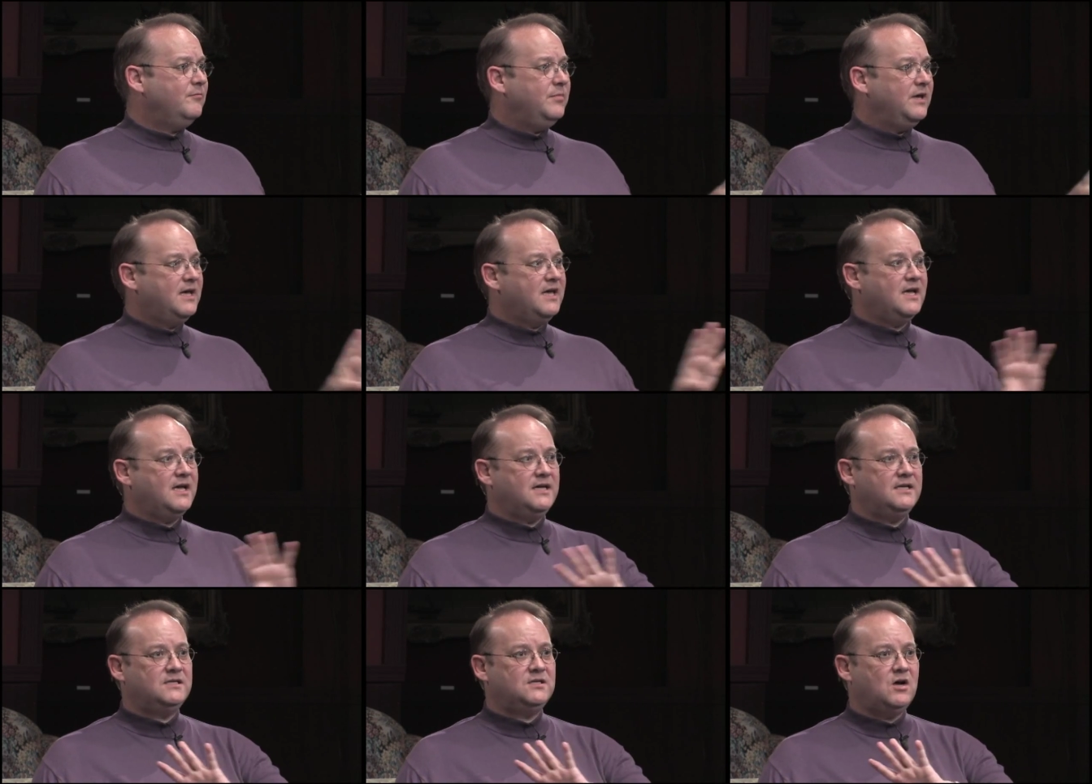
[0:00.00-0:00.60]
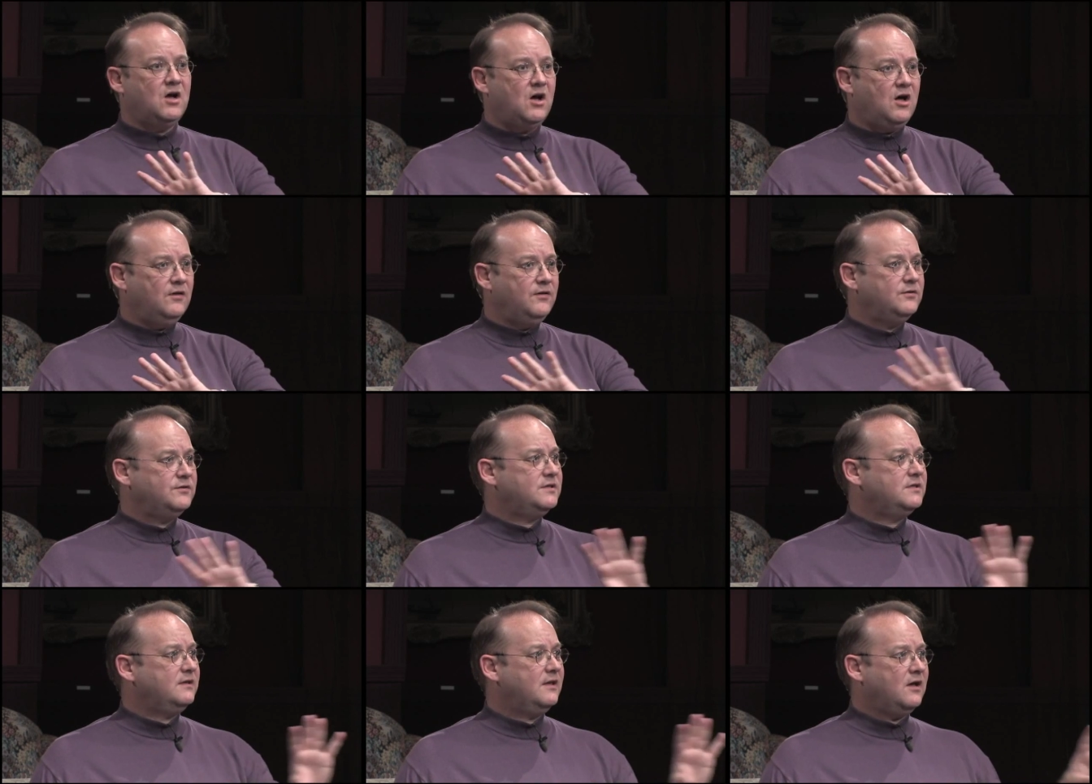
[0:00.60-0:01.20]
because all
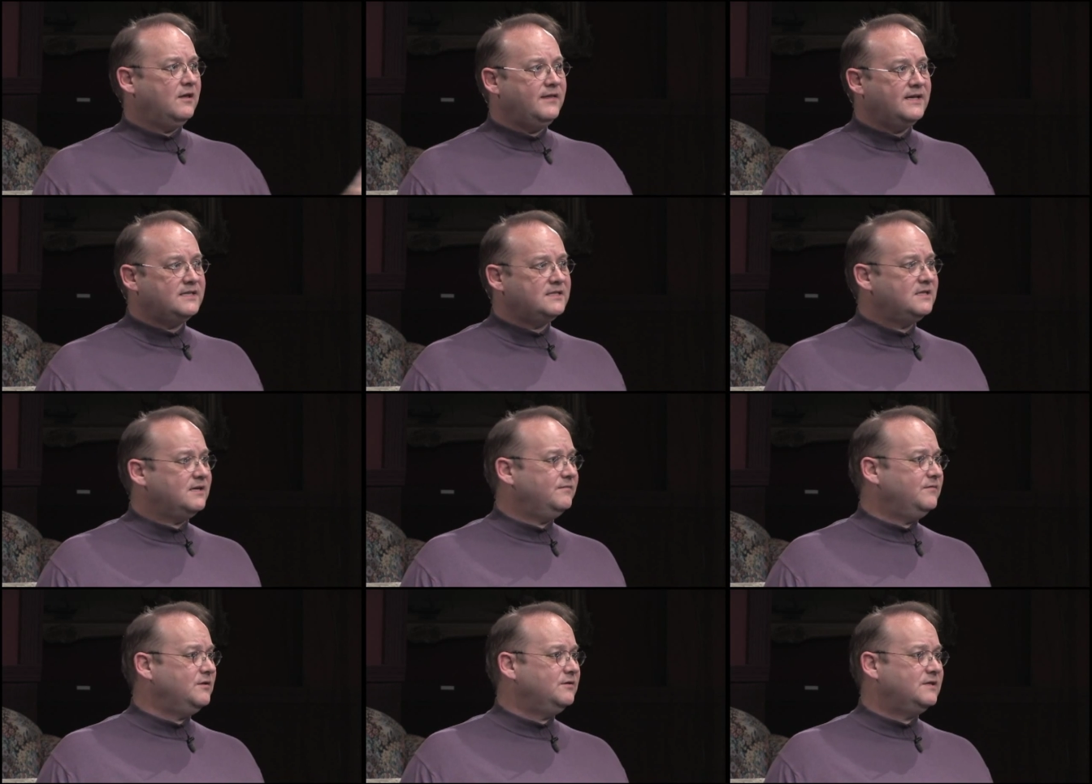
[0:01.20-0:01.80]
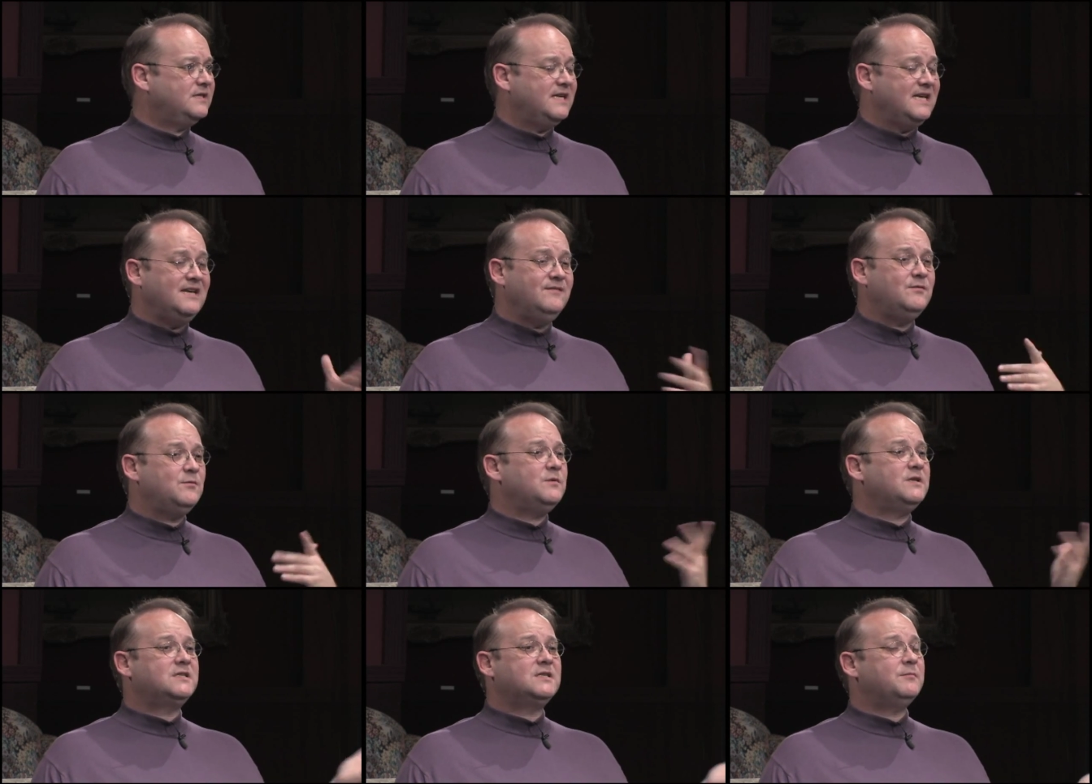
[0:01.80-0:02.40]
those all that stuff you see
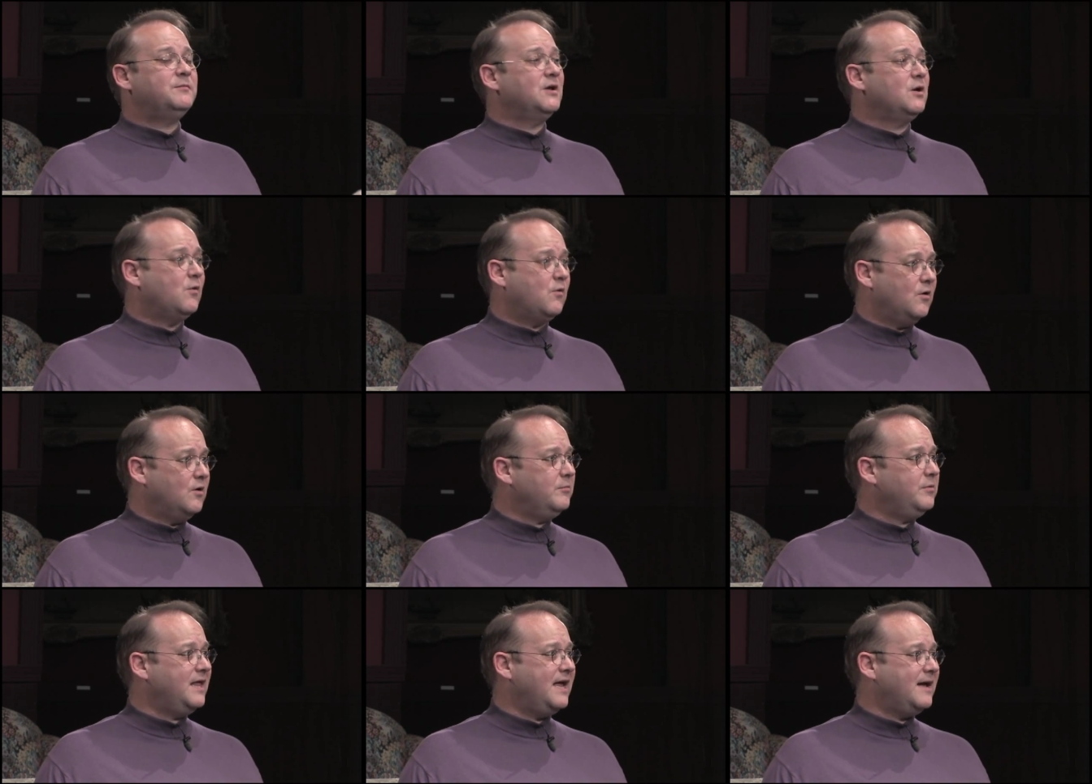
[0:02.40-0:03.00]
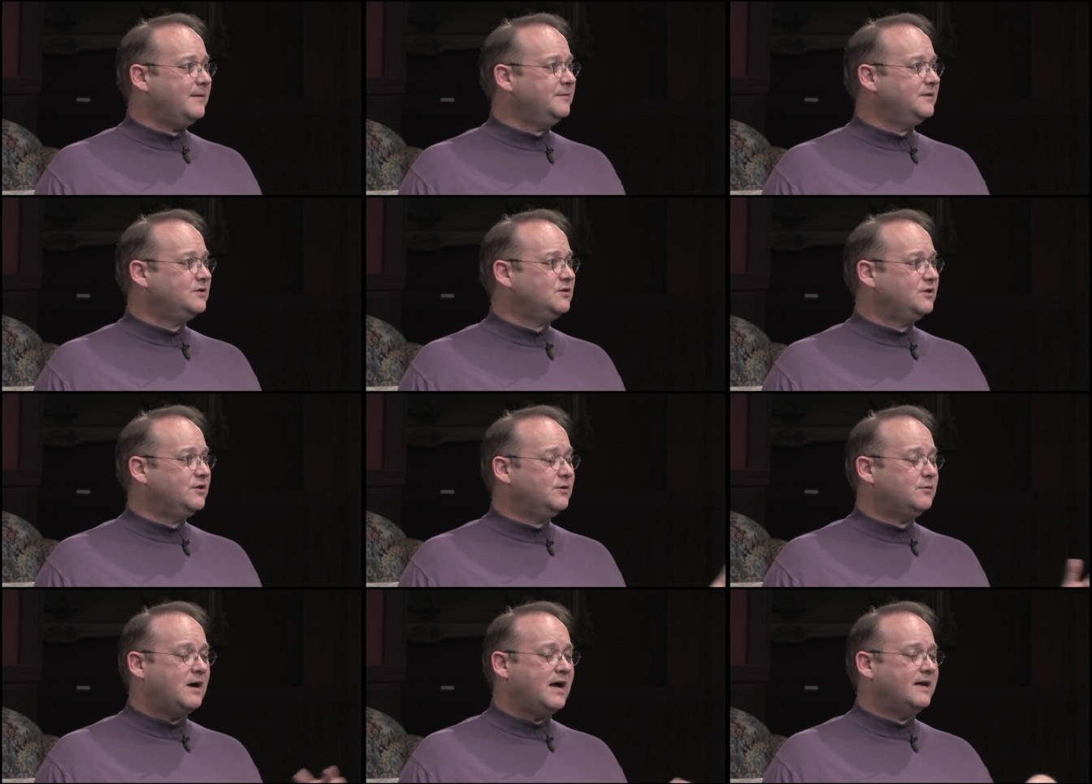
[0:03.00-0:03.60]
even when something horrible happens
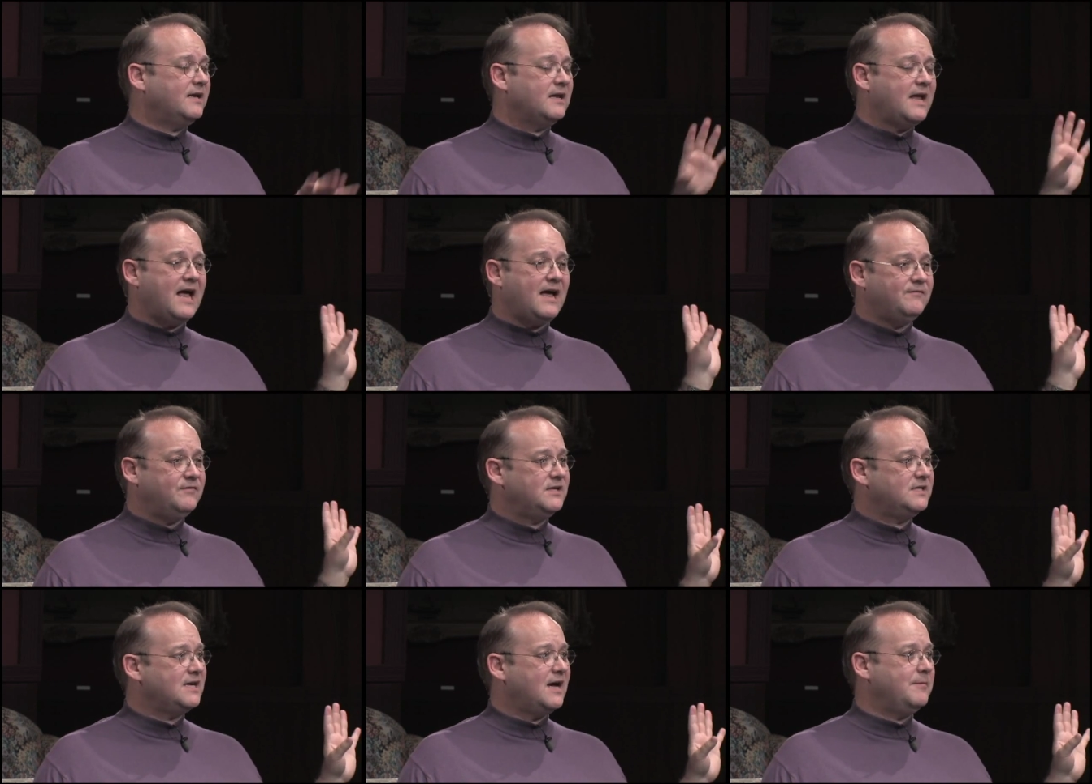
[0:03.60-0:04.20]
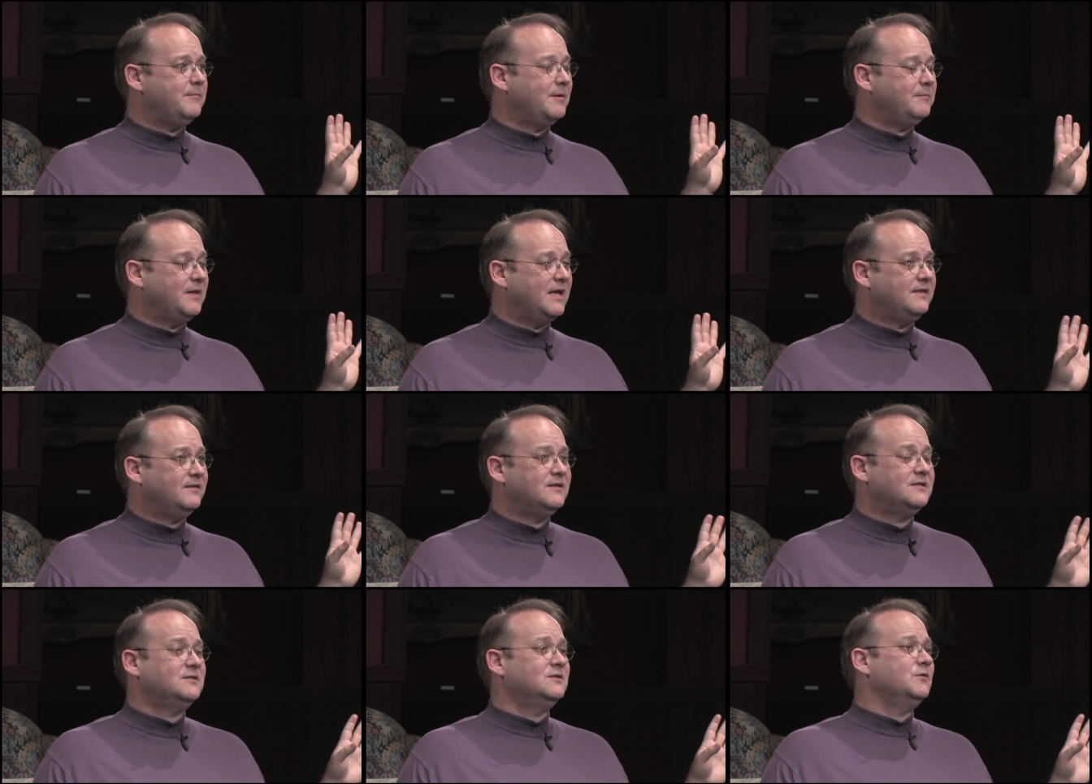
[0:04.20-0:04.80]
to you i half the time i'm
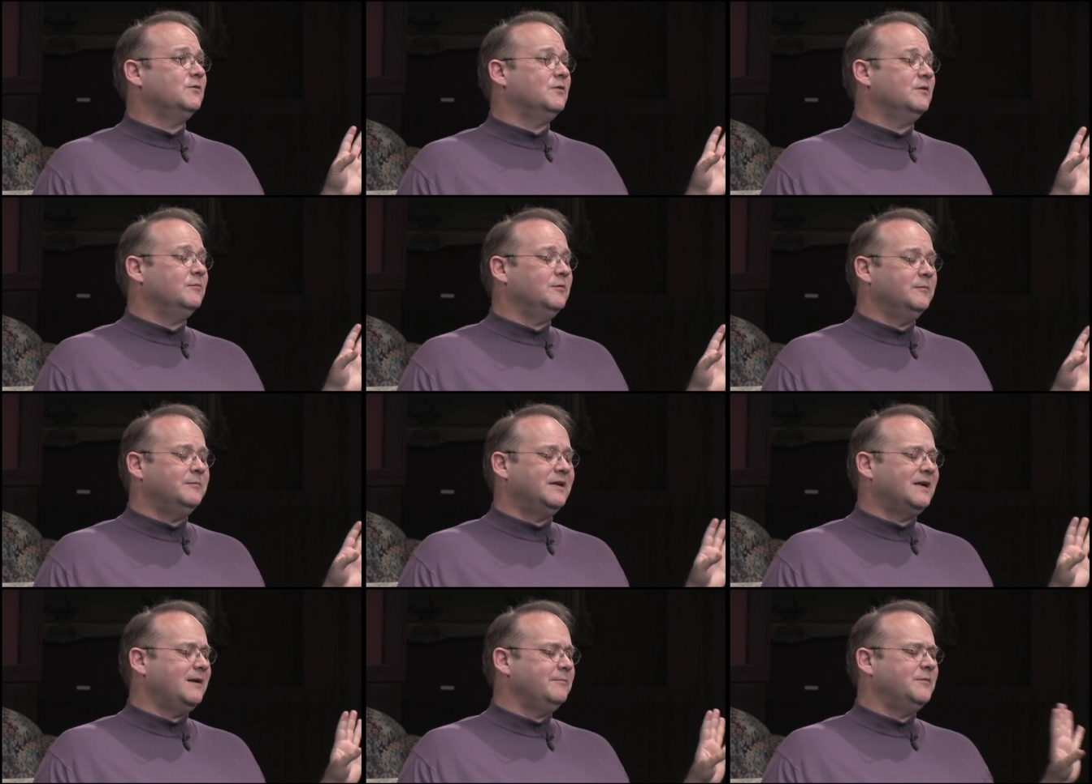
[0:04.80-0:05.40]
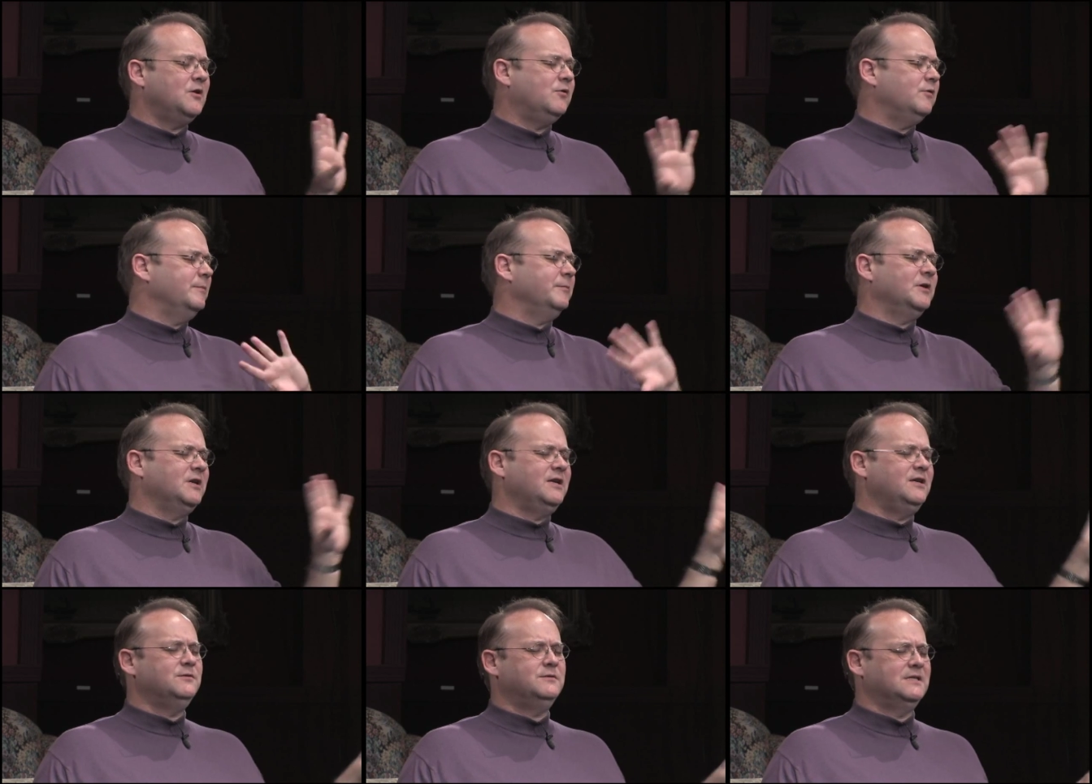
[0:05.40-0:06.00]
like this is horrible but i know i'm
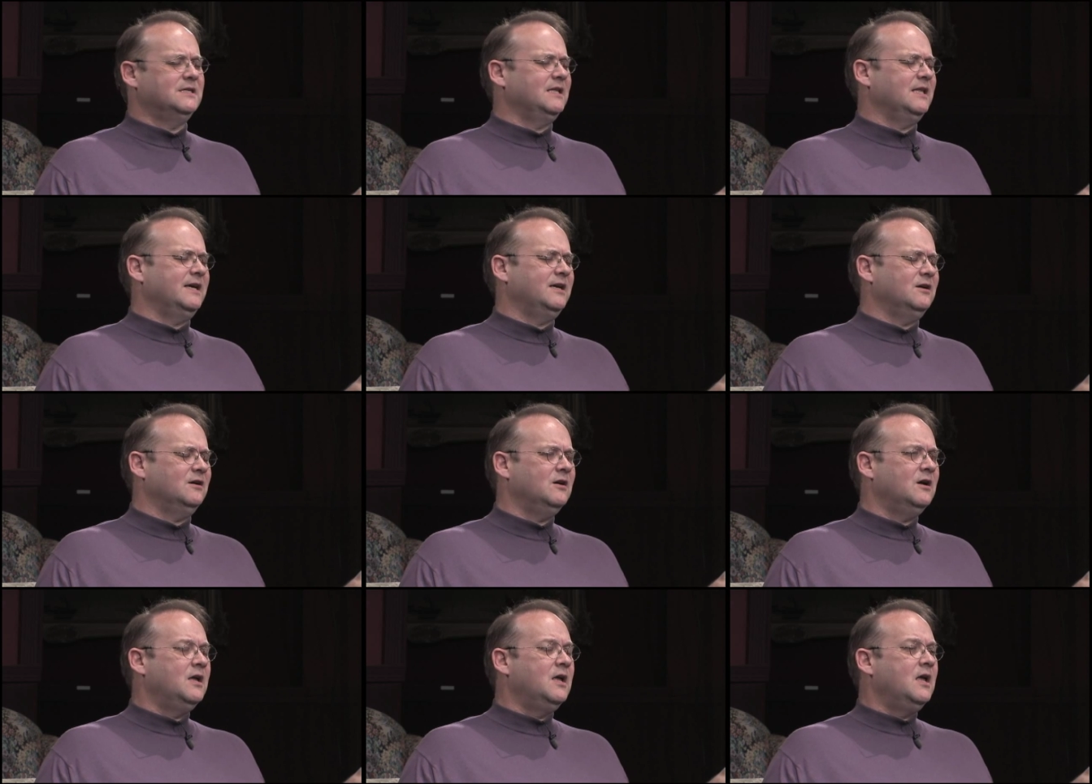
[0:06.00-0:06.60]
going to use it later